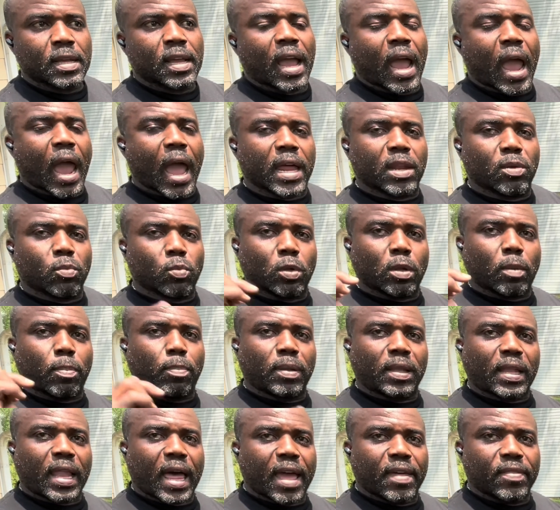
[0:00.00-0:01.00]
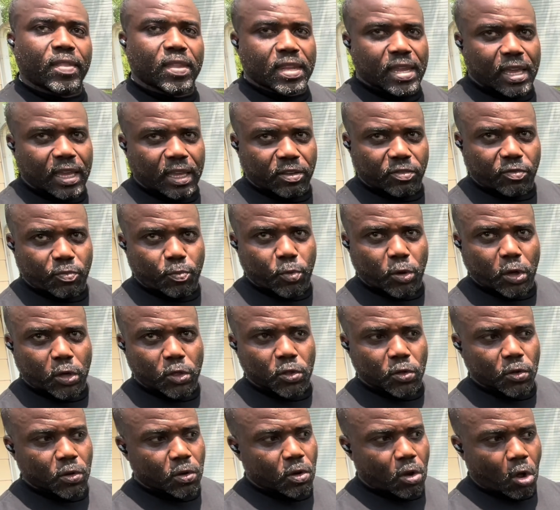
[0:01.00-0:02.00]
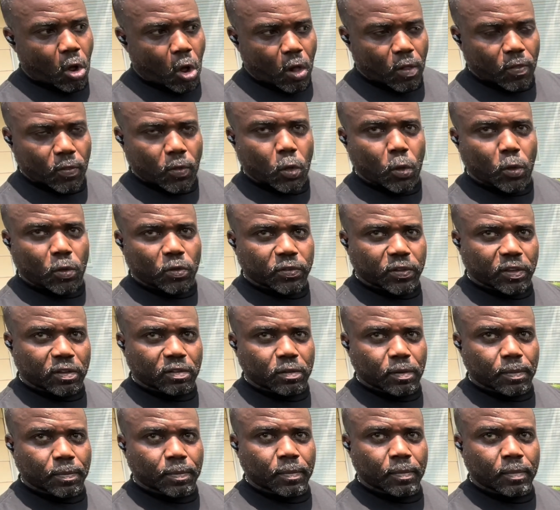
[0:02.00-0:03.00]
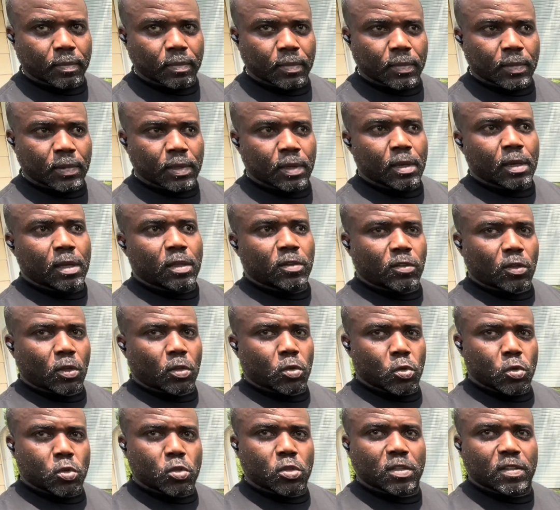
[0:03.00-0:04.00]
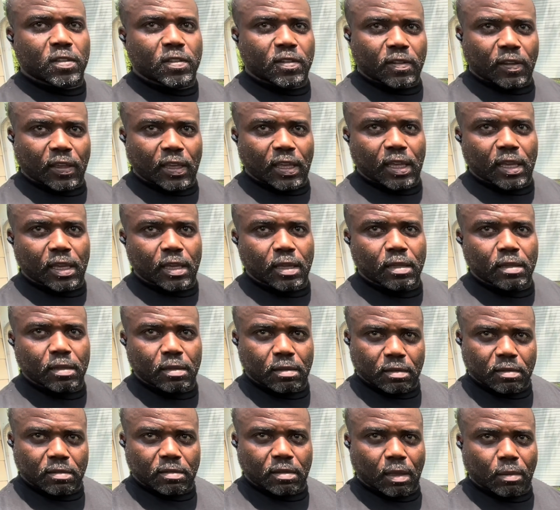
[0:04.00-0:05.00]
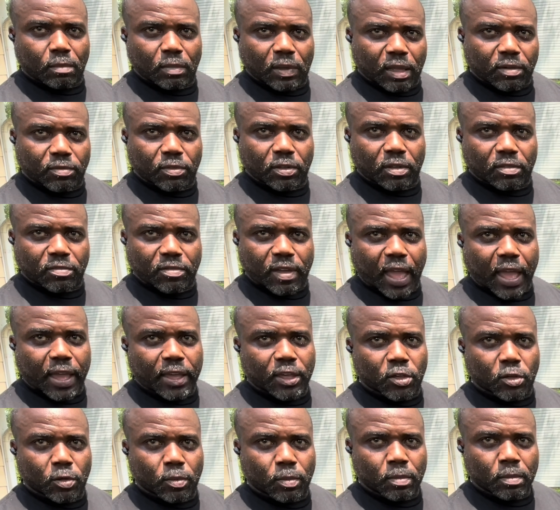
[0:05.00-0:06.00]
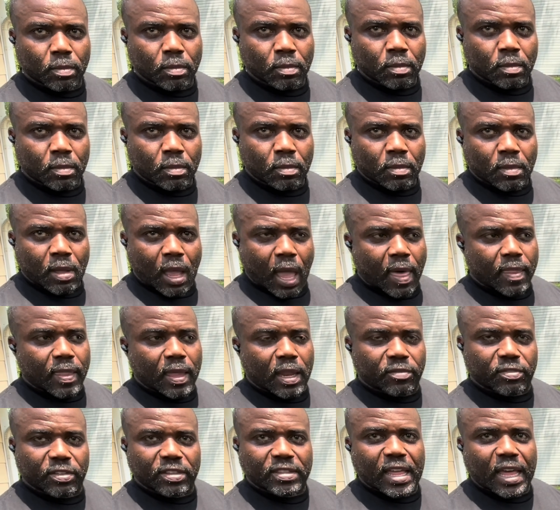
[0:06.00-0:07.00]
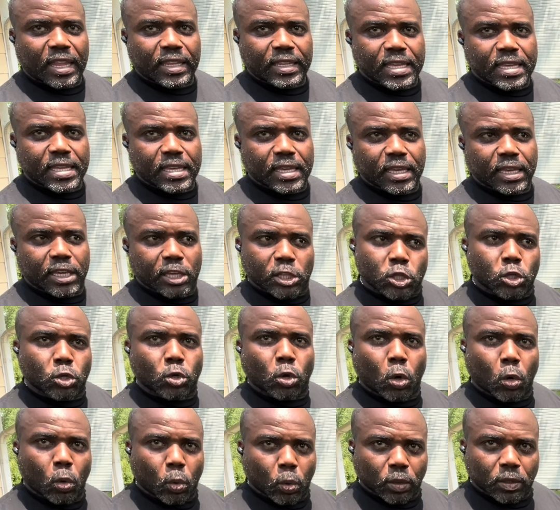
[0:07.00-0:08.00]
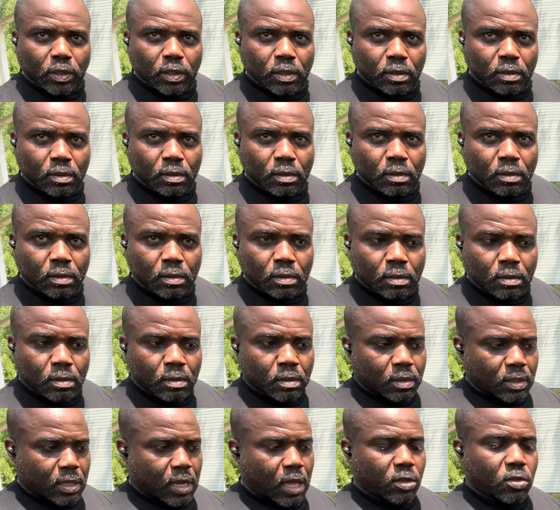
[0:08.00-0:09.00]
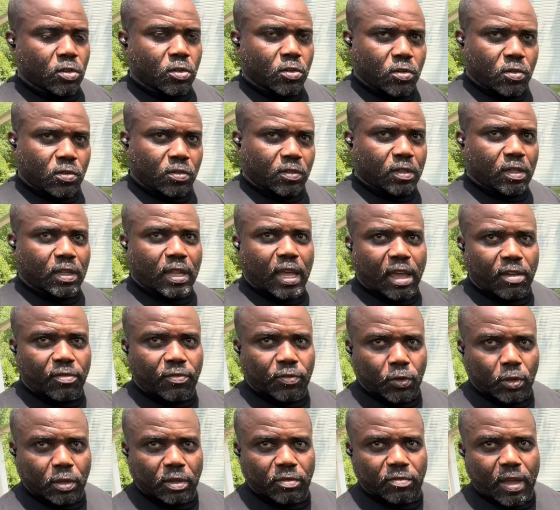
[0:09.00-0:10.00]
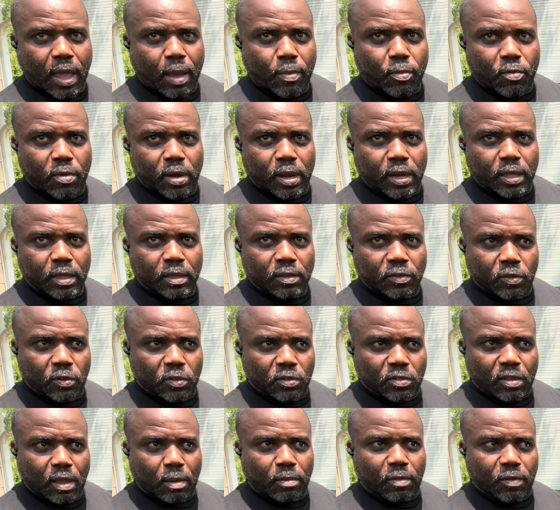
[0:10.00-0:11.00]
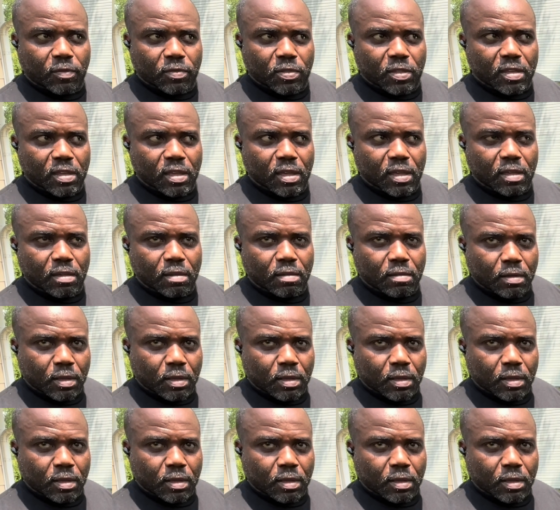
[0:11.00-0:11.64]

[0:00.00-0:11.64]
and it will apply the negative pressure on the whole system. So you should see some level of vacuum, and then if it's not leaking, it should hold. Now you do still have fuel evaporating, so some of the